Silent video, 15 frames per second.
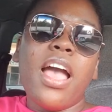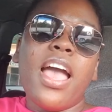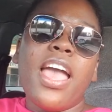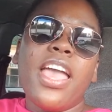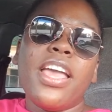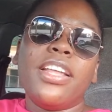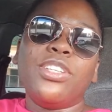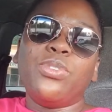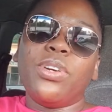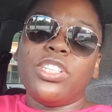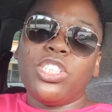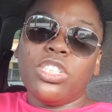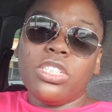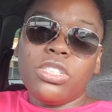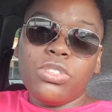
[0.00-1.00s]
and your
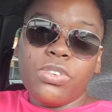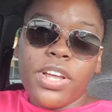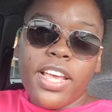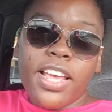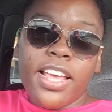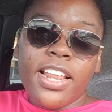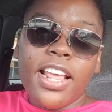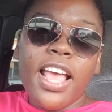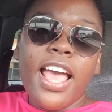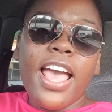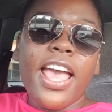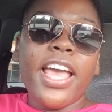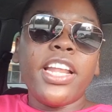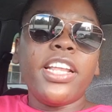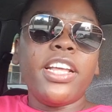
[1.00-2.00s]
children,
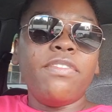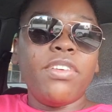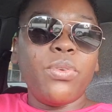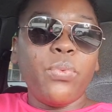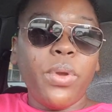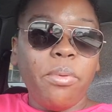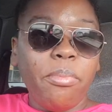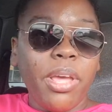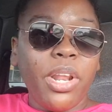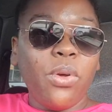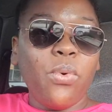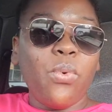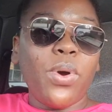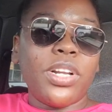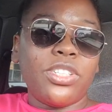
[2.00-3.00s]
and even women
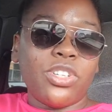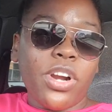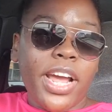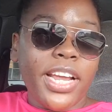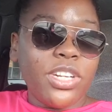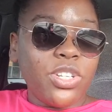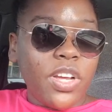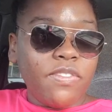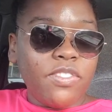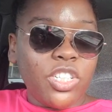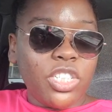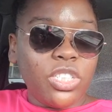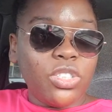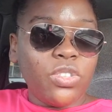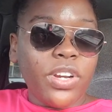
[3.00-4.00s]
who are trying to have
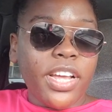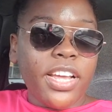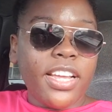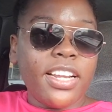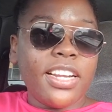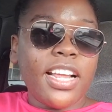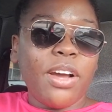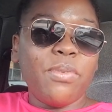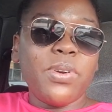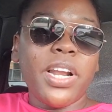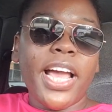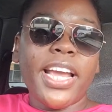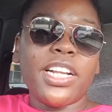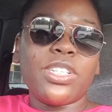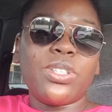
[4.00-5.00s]
children. I would
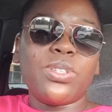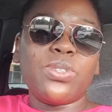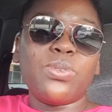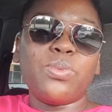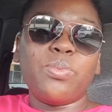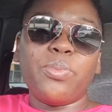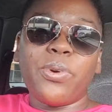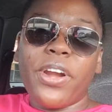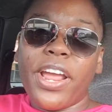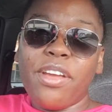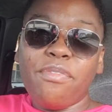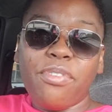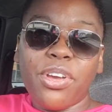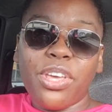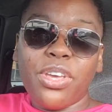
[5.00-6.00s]
like to pray
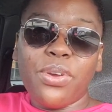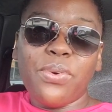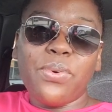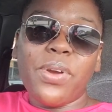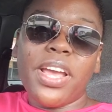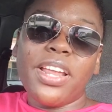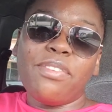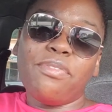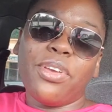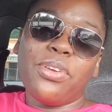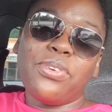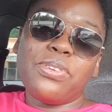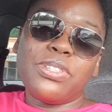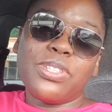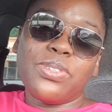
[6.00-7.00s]
for you and for
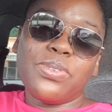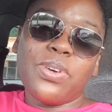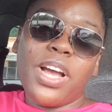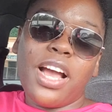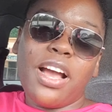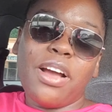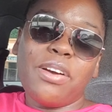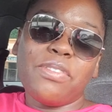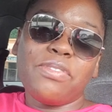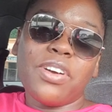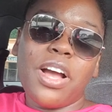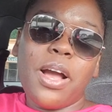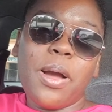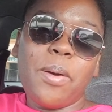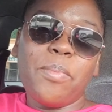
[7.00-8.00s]
you to
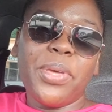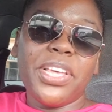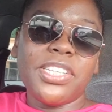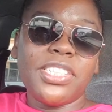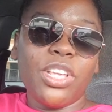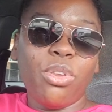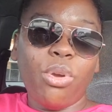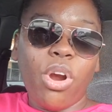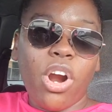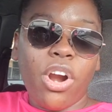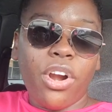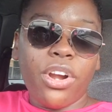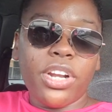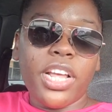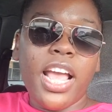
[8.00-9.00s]
have peace in your
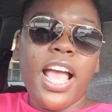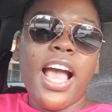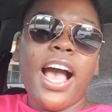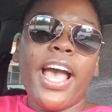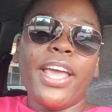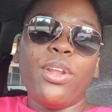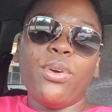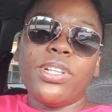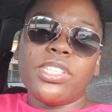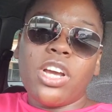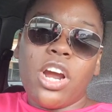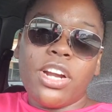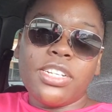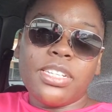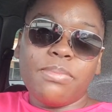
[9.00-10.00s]
heart. I know it's
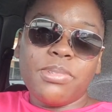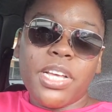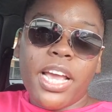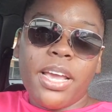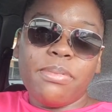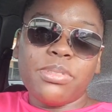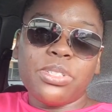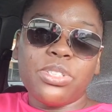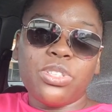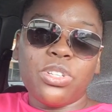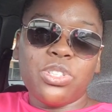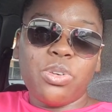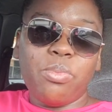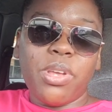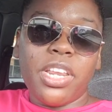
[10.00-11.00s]
hard sometimes on
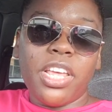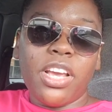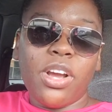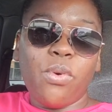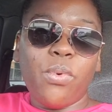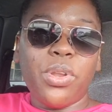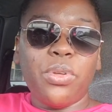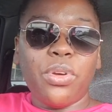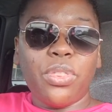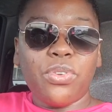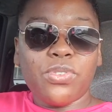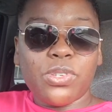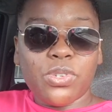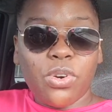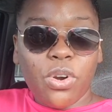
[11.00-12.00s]
social media when you're
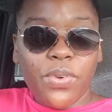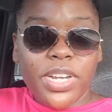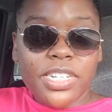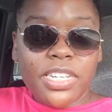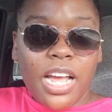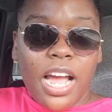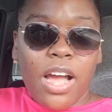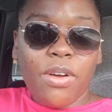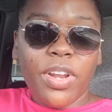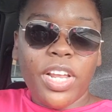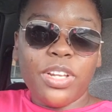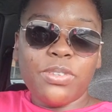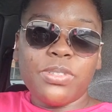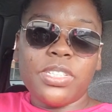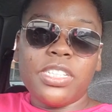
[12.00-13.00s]
scrolling down
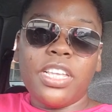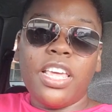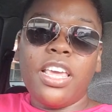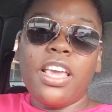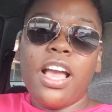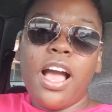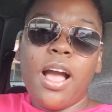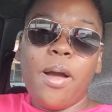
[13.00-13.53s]
and you see